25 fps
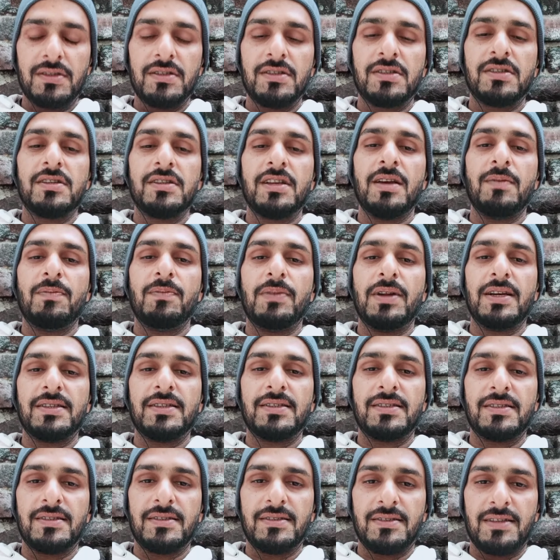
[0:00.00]
Stay
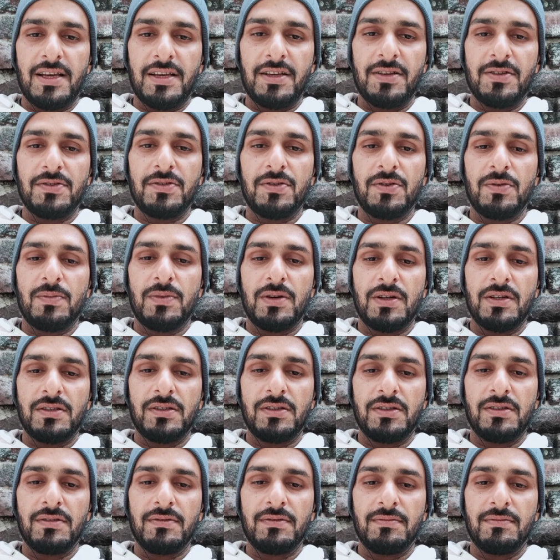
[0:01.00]
blessed. Thank you so
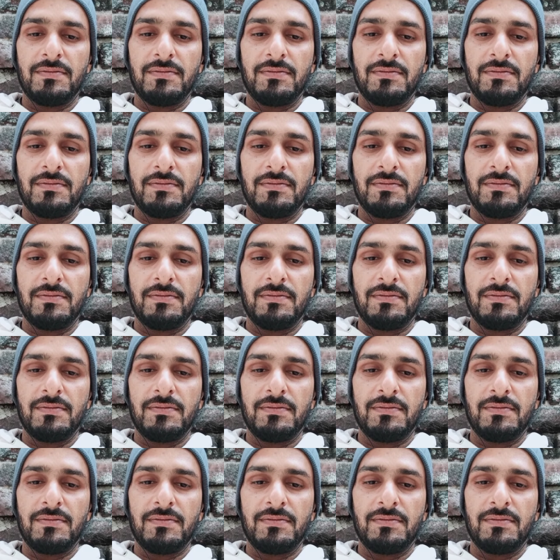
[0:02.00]
much.